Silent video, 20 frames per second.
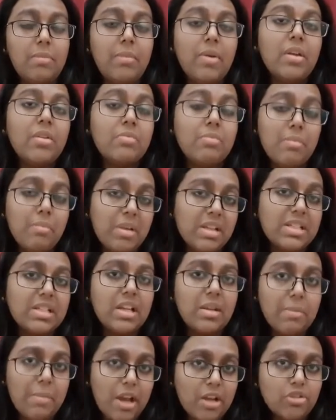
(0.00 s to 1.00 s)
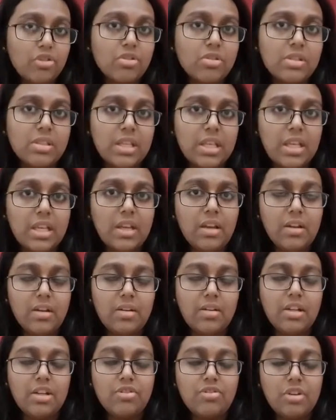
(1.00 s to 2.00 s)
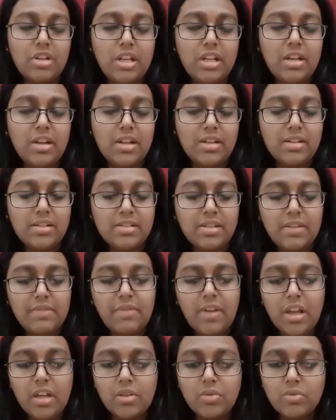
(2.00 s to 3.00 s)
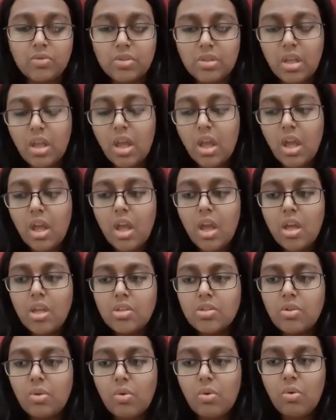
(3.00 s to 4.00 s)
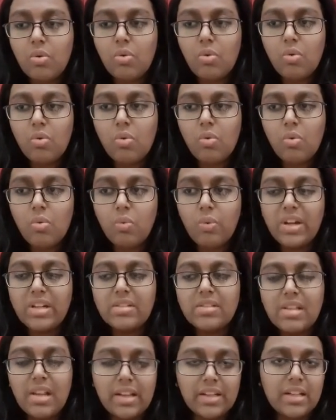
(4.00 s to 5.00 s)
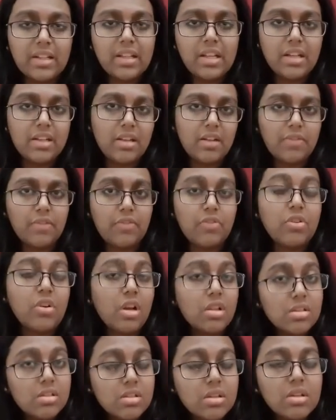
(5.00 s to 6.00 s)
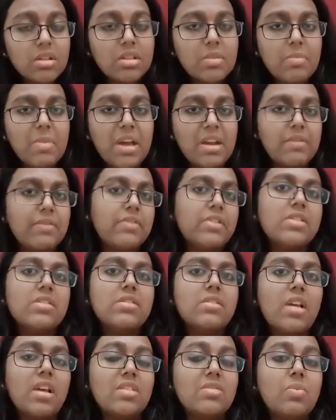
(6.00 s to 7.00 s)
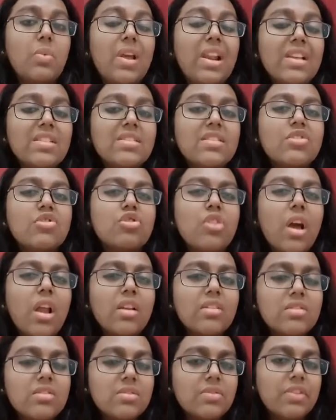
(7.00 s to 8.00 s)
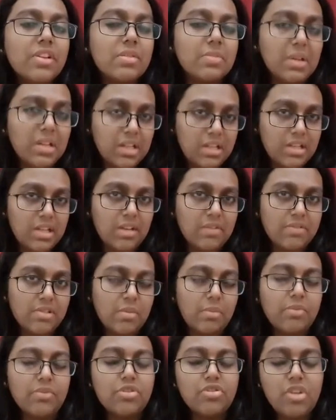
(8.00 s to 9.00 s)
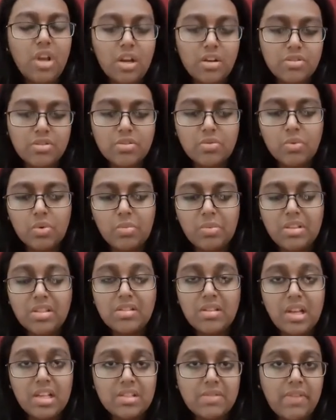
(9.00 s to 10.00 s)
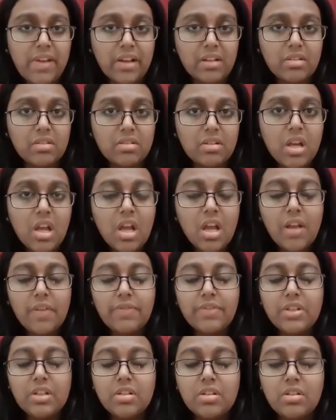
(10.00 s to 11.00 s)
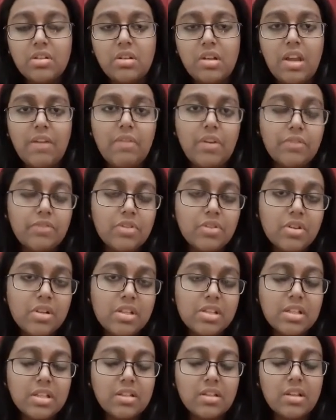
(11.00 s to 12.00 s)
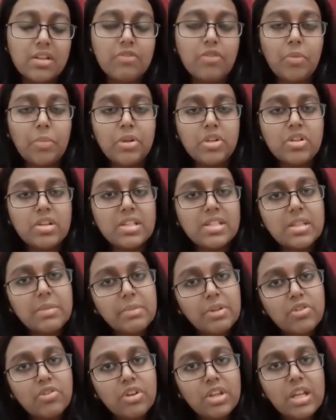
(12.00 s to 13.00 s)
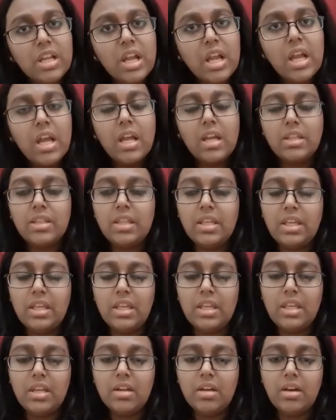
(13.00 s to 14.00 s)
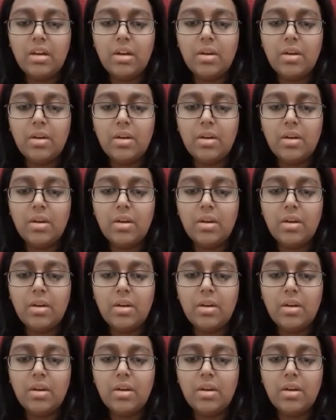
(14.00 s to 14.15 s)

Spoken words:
it basically matches the intraday net asset values. So when selecting the ETF, you have to consider the benefits as well as the challenges faced by ETFs. Some of the challenges would be the size factor, the level of the risk, the information asymmetry, the